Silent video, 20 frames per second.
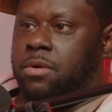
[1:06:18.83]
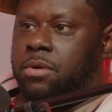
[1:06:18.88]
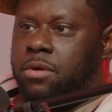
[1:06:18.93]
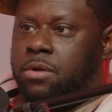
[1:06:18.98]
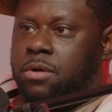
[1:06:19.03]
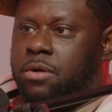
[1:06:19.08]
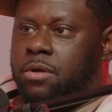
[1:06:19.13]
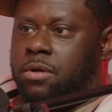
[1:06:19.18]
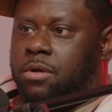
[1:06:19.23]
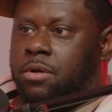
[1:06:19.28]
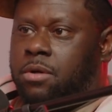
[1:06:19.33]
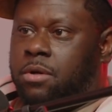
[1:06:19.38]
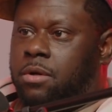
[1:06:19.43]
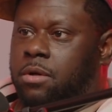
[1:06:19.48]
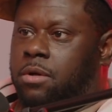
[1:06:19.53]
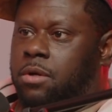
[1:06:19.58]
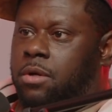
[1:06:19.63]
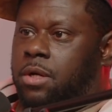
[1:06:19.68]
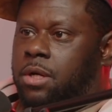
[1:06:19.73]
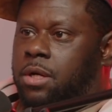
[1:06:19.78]
Yeah,
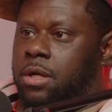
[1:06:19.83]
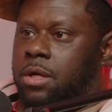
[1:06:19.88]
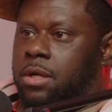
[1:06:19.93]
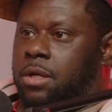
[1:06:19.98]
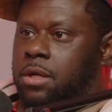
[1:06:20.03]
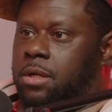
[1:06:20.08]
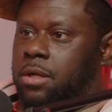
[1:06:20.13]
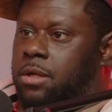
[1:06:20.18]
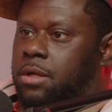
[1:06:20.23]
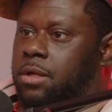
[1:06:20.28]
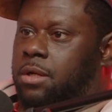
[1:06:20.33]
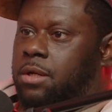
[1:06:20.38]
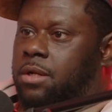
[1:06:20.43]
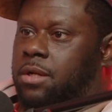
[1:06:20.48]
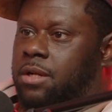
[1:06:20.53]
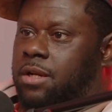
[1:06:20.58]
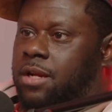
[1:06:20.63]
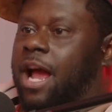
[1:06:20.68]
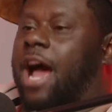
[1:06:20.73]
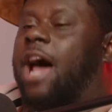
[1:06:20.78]
yeah.
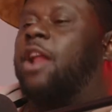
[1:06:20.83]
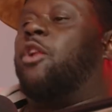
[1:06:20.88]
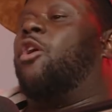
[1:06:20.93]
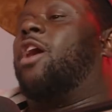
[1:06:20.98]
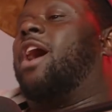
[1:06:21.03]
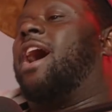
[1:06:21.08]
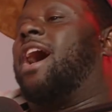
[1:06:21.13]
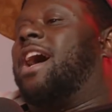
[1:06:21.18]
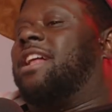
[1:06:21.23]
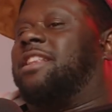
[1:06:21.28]
How long I got